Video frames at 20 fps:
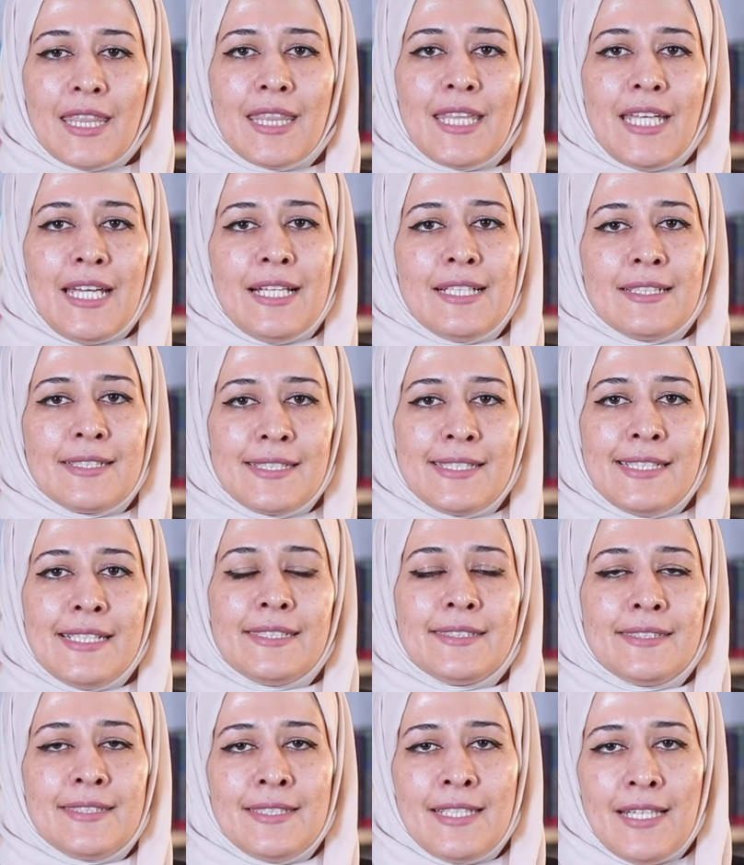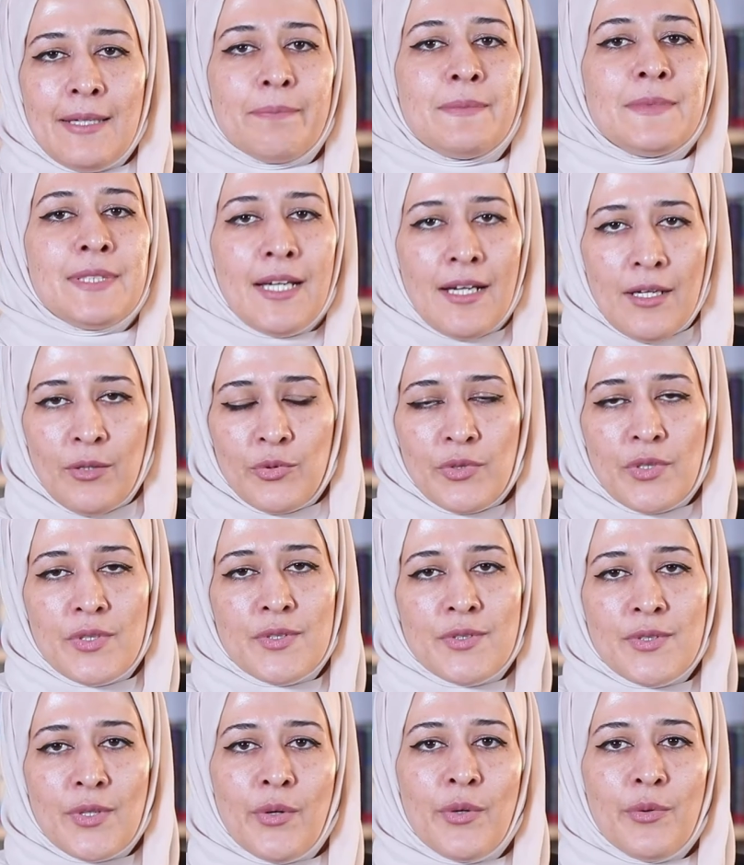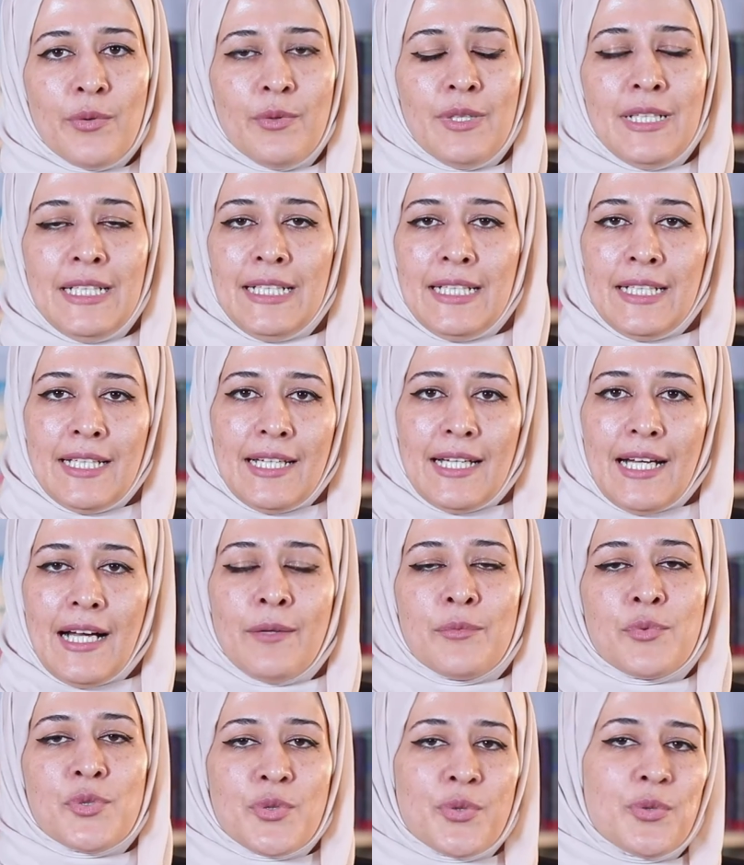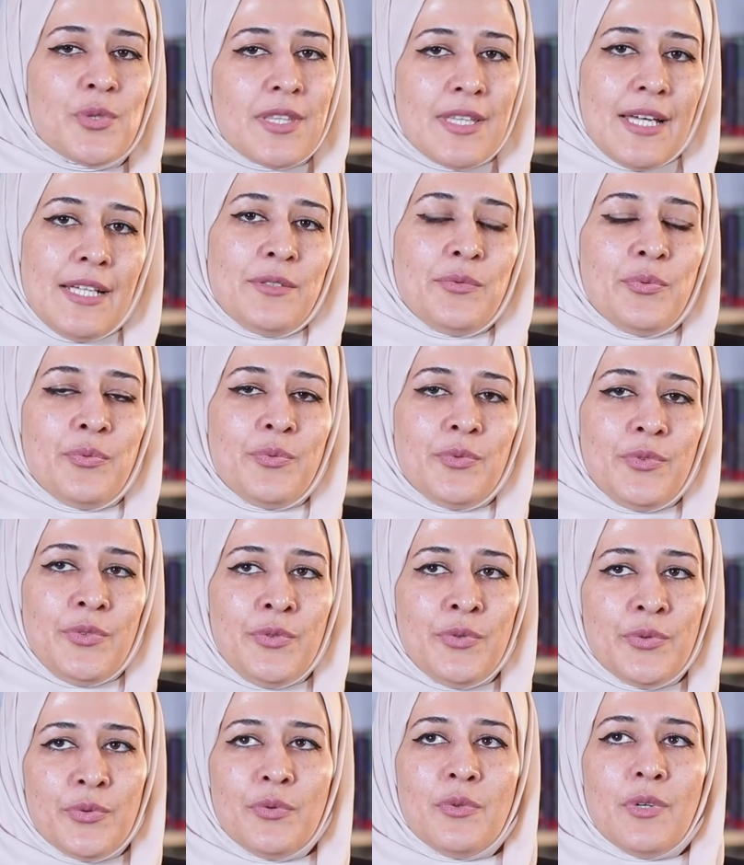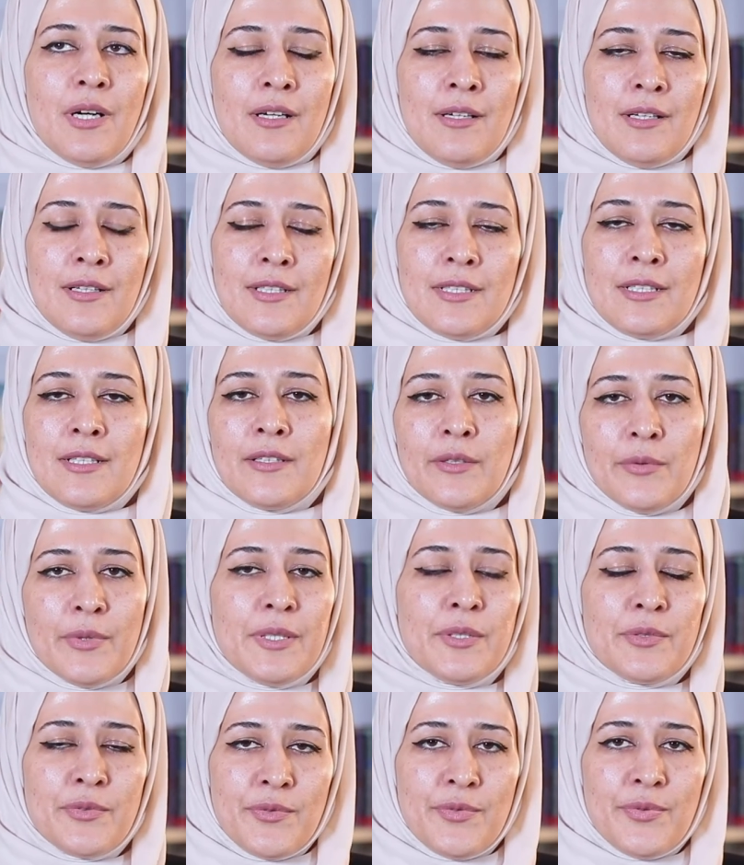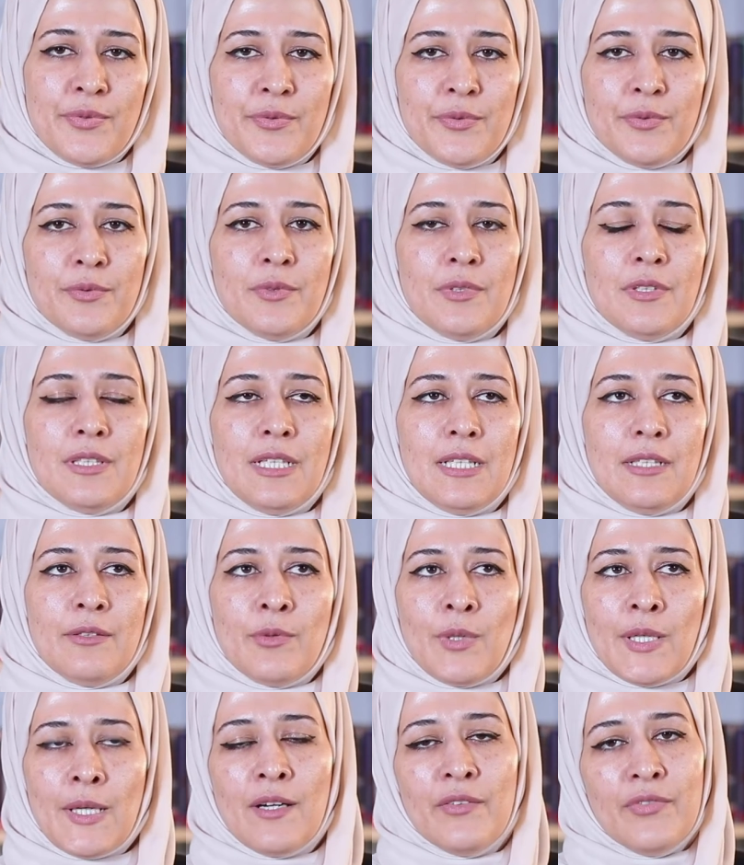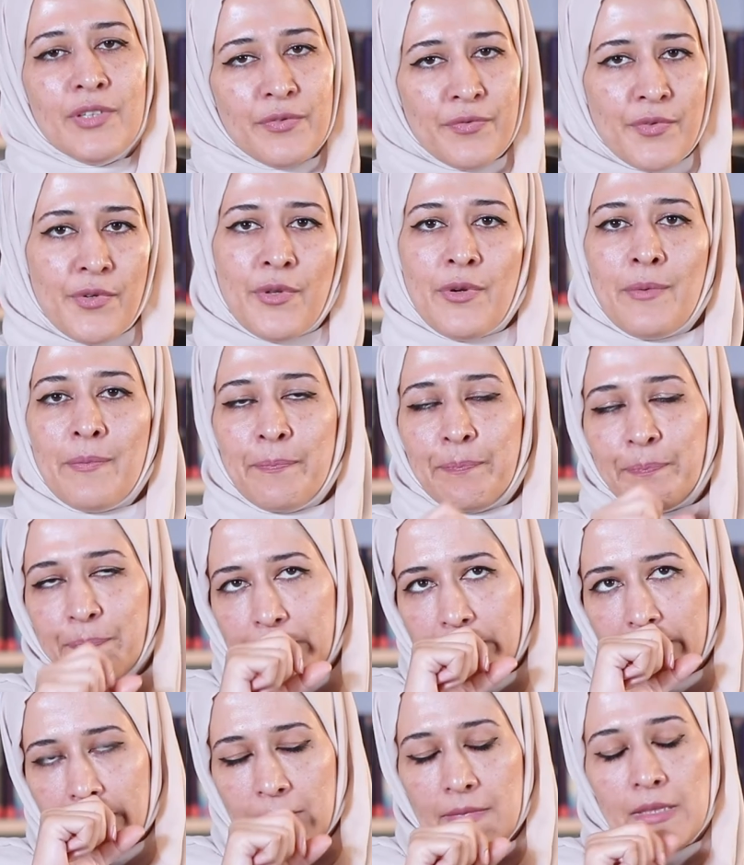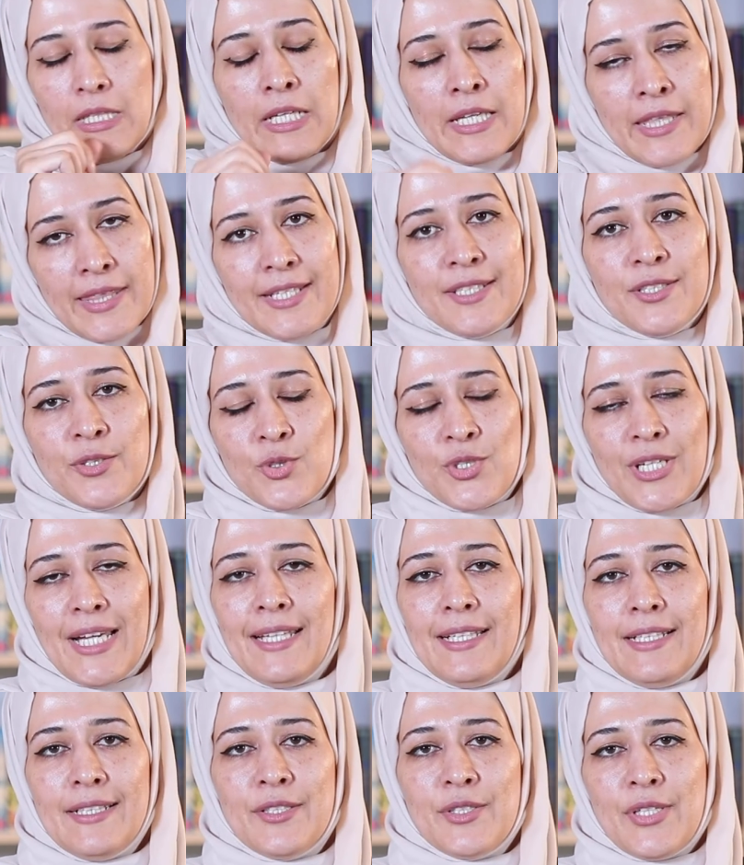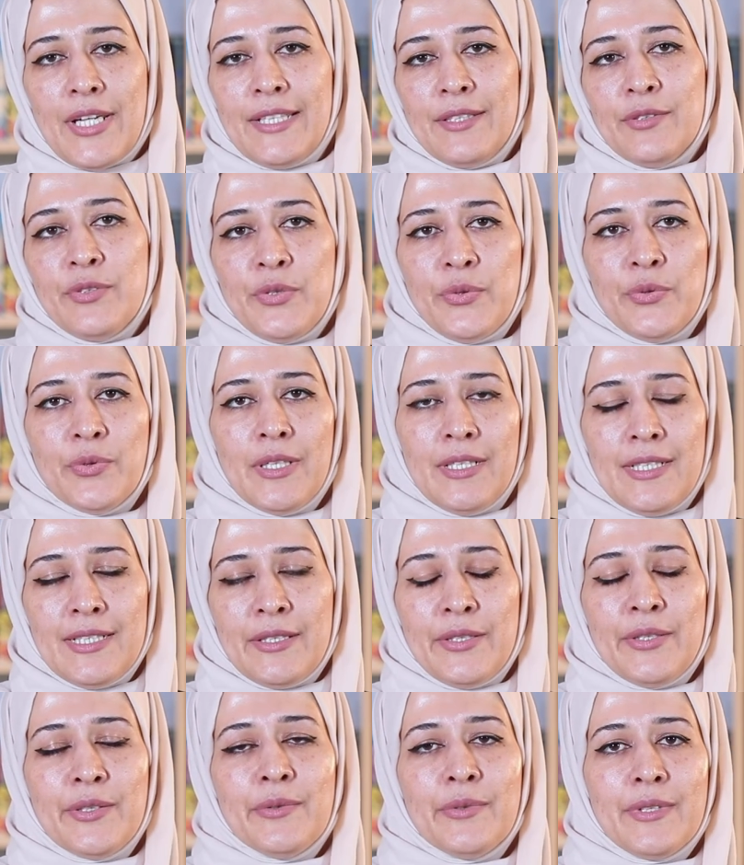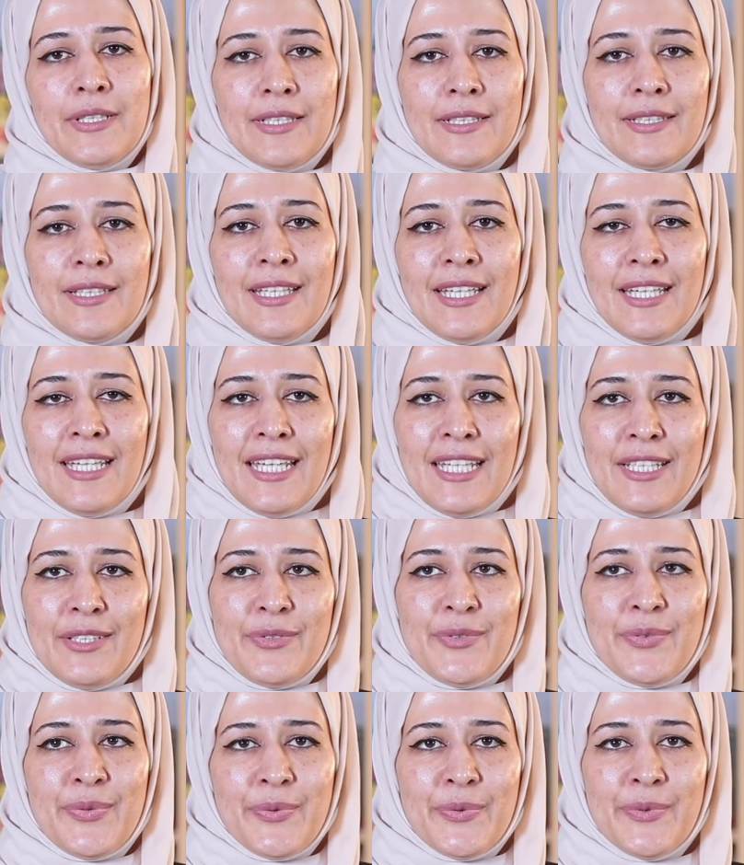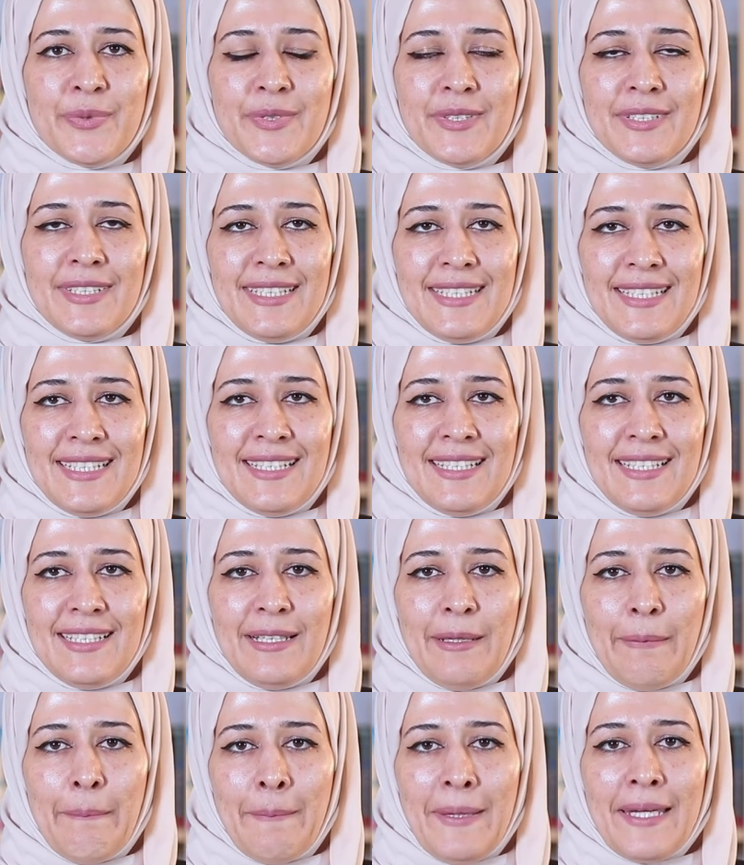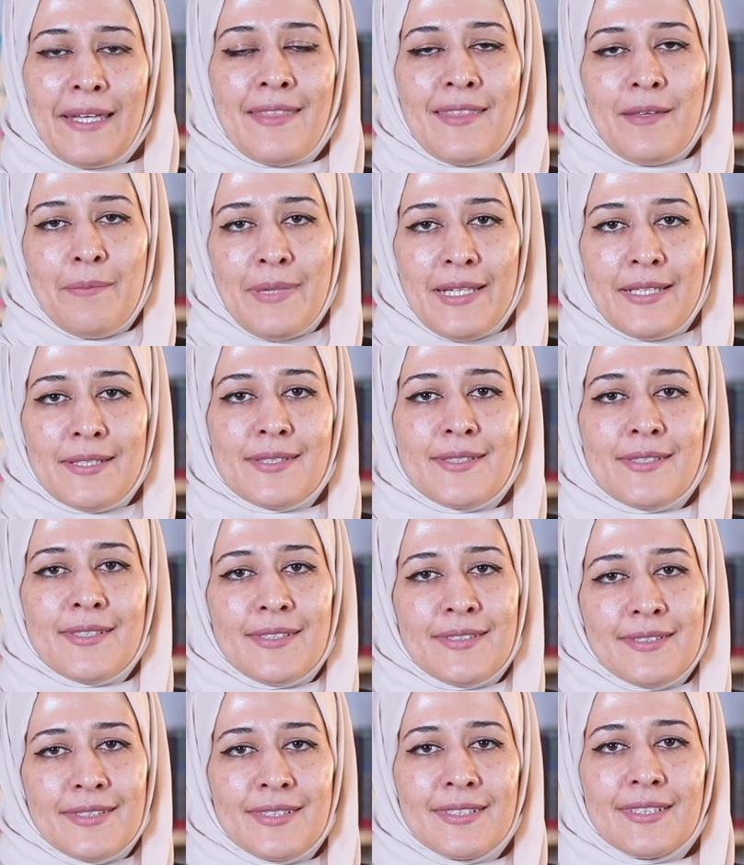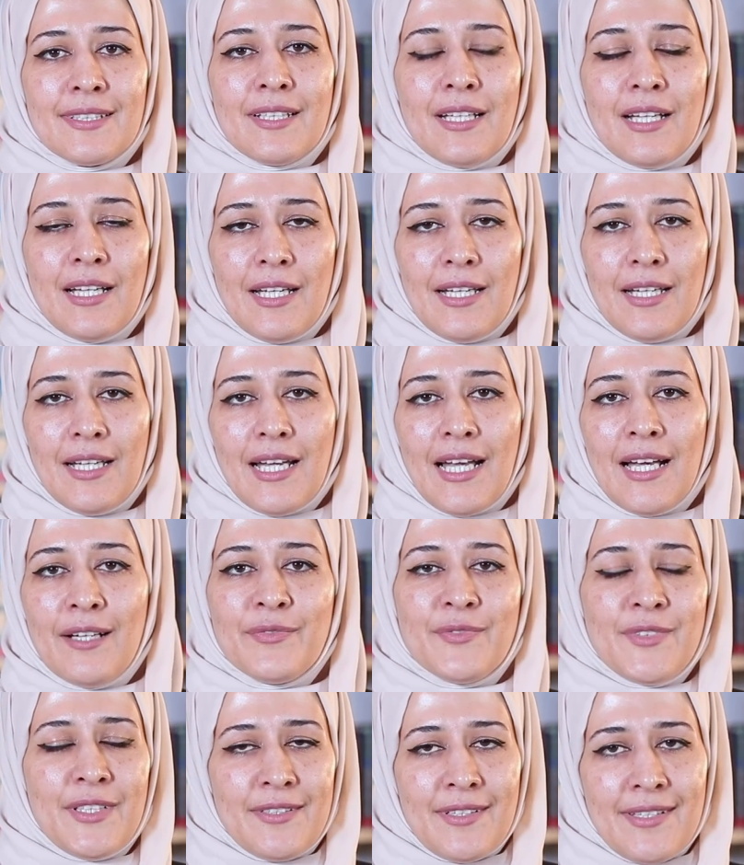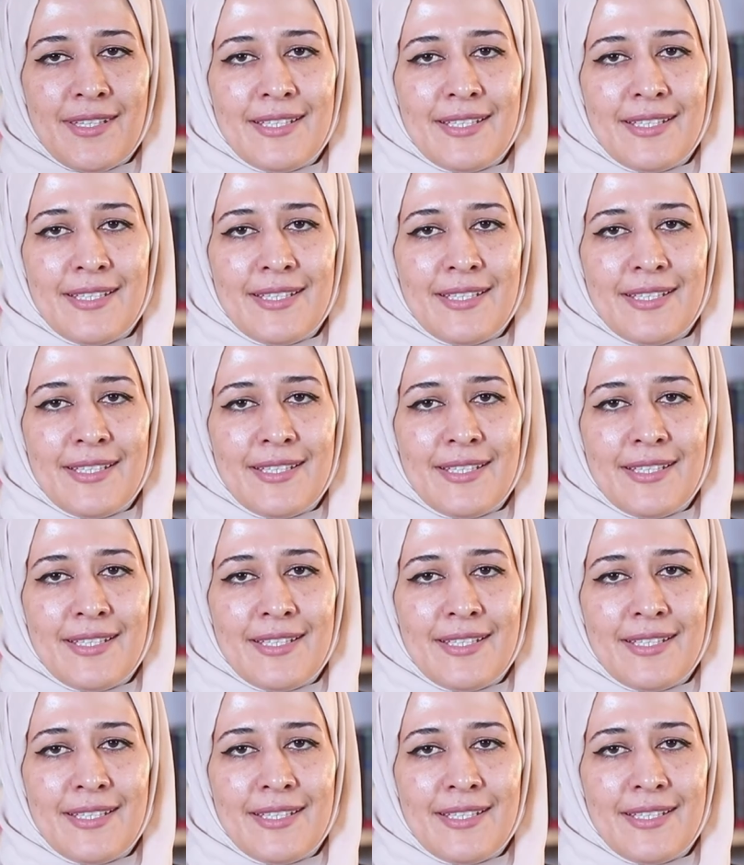things let them down. So I'm sure that you are going to recover from this challenge and you are going to make the best after